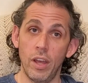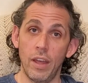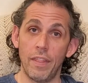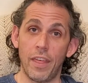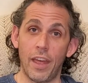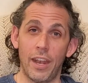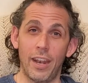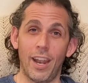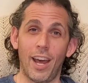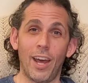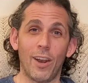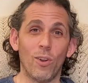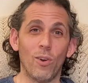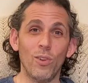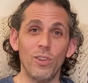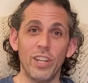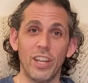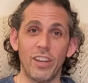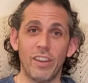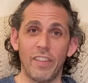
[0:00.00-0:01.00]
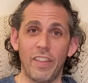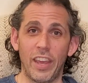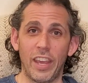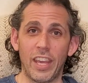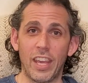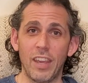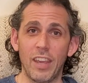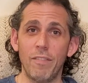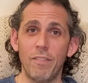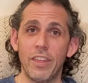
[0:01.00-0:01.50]
that not only do they
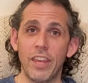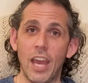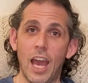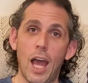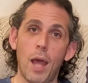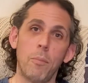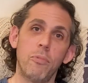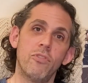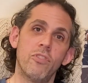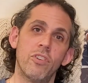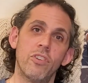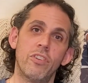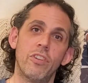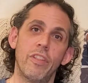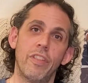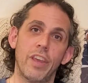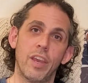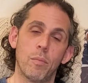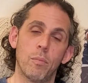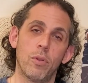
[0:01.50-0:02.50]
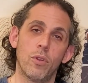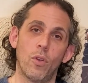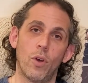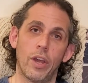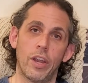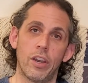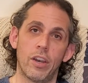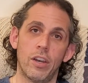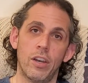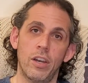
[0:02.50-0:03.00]
give the option to the
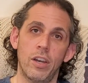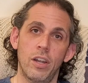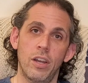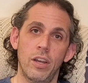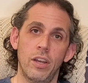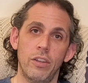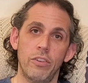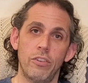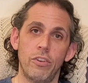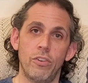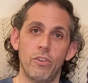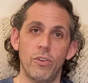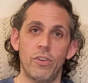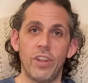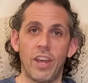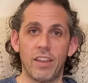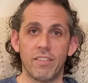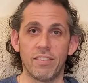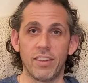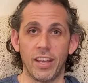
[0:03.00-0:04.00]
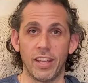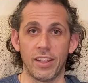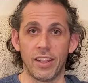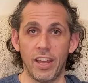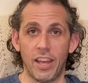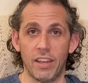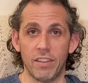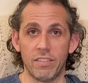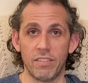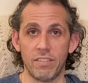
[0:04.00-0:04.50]
employer to do tests like
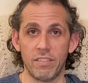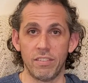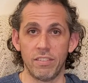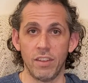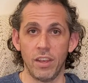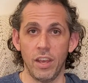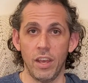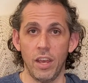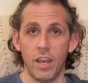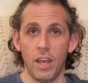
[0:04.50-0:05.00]
this